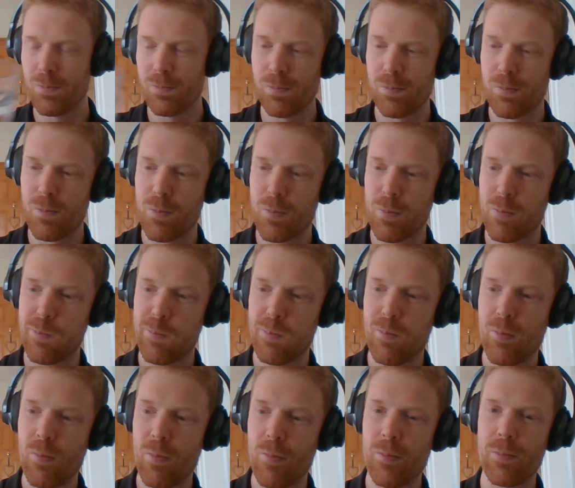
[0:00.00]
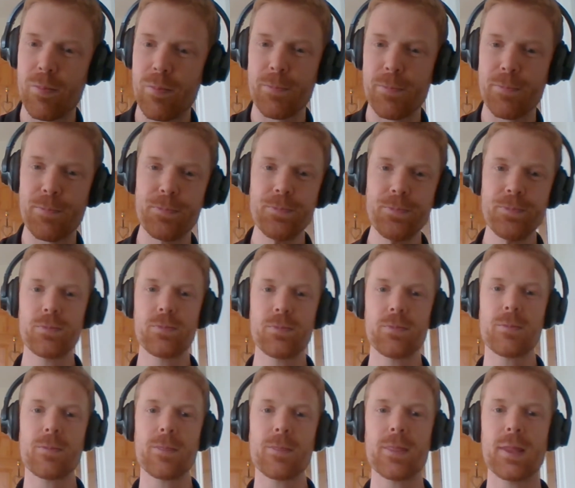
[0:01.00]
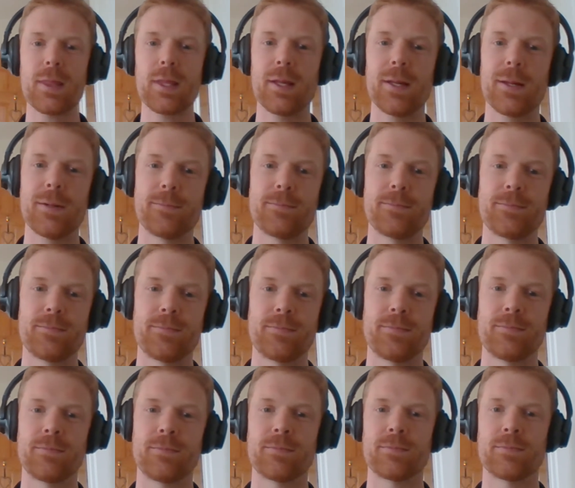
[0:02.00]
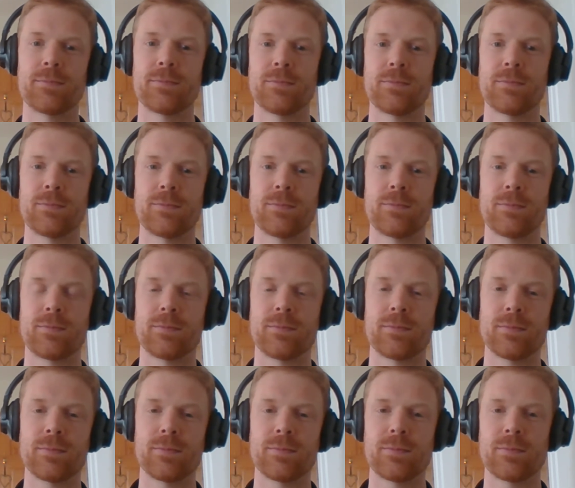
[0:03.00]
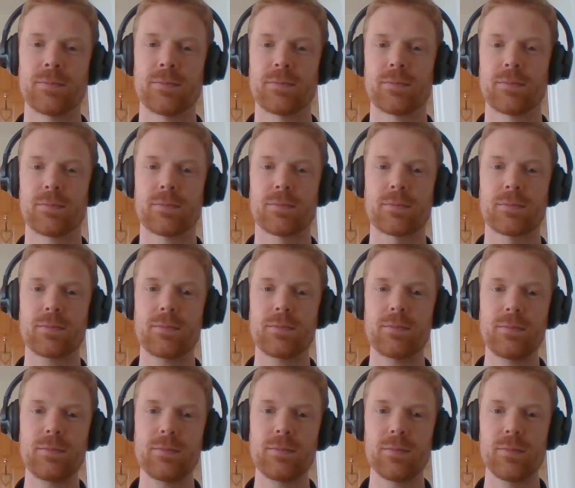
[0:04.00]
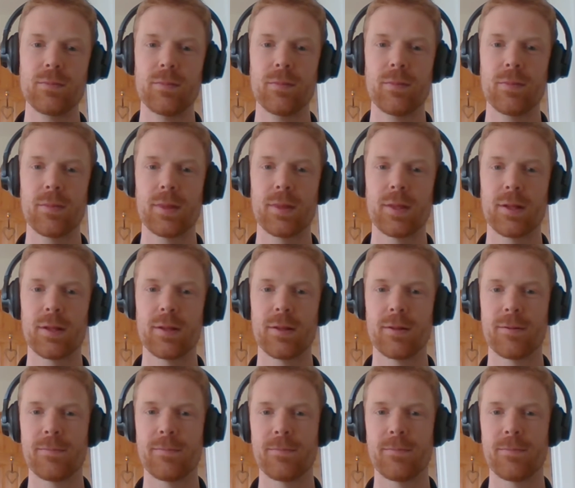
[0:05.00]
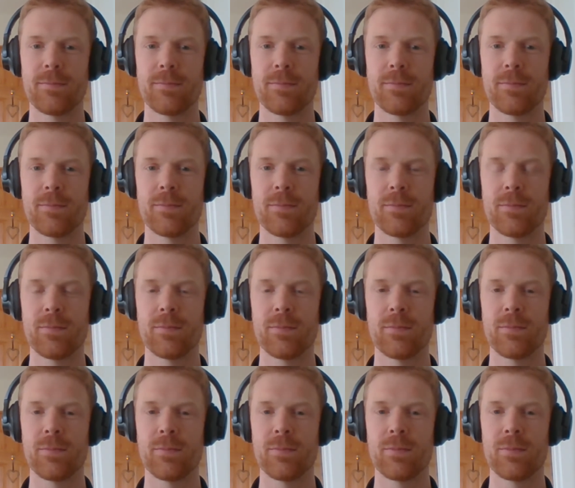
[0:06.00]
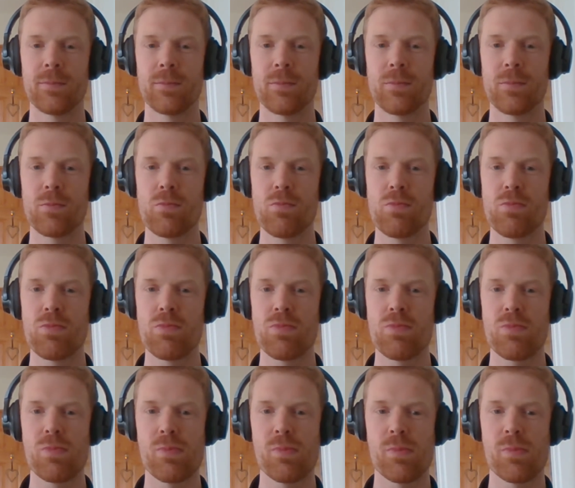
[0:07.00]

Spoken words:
The person shown says nothing.